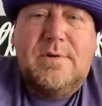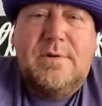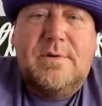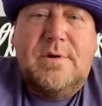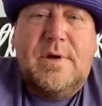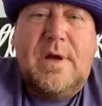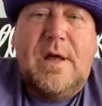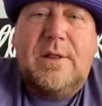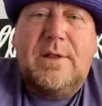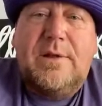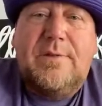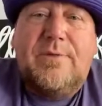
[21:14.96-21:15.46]

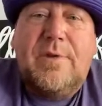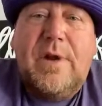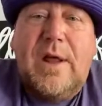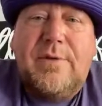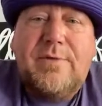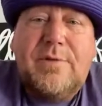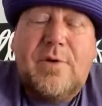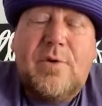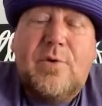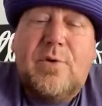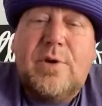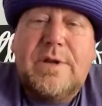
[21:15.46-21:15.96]
I'll even have to
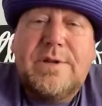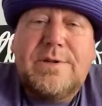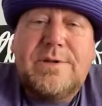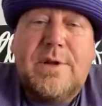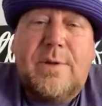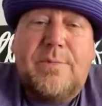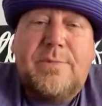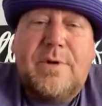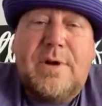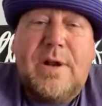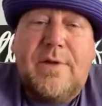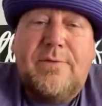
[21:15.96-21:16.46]
go get
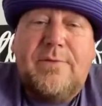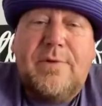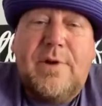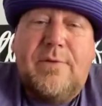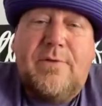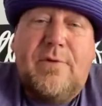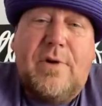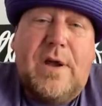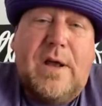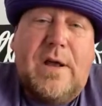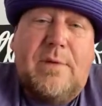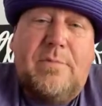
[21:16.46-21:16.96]
something I've
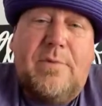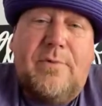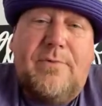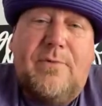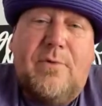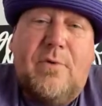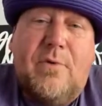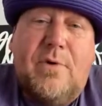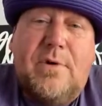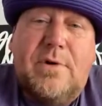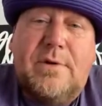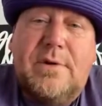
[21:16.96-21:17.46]
never had
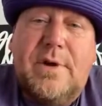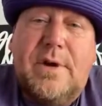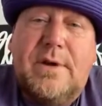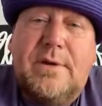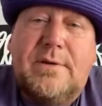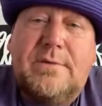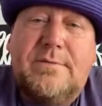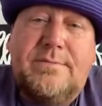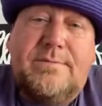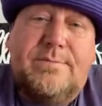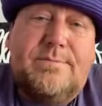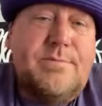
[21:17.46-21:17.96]
before and,
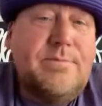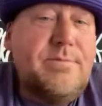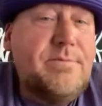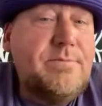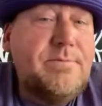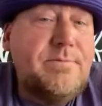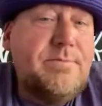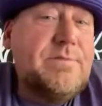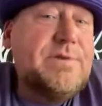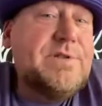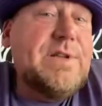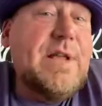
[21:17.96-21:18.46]
and
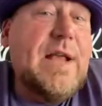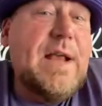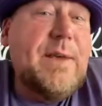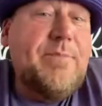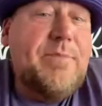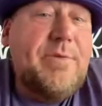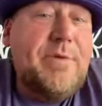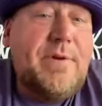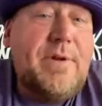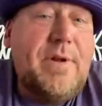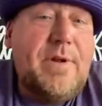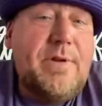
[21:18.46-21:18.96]
sample
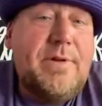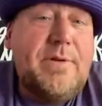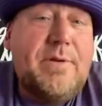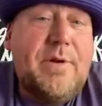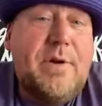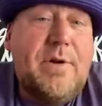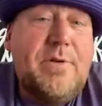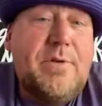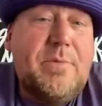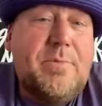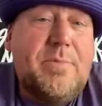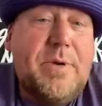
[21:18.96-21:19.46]
it on
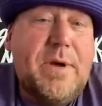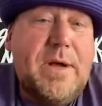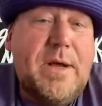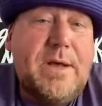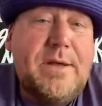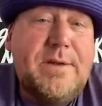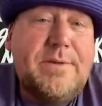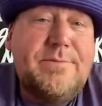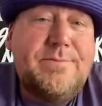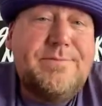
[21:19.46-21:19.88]
on the pod.